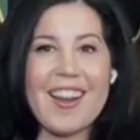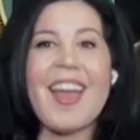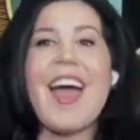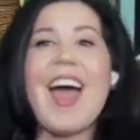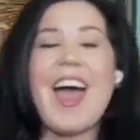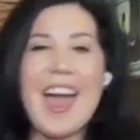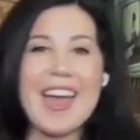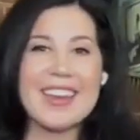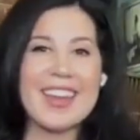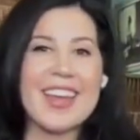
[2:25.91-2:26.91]
I am a
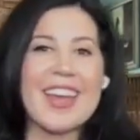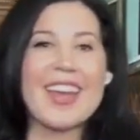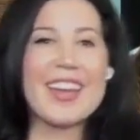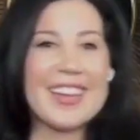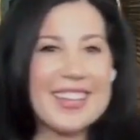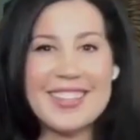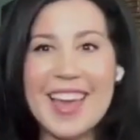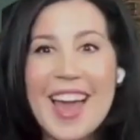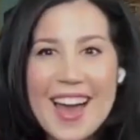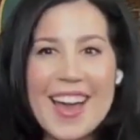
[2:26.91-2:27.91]
superstar.
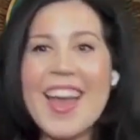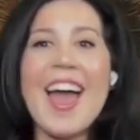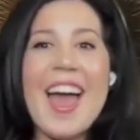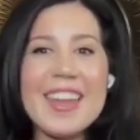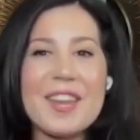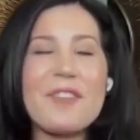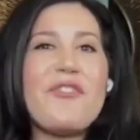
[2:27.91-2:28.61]
Yeah. And it, it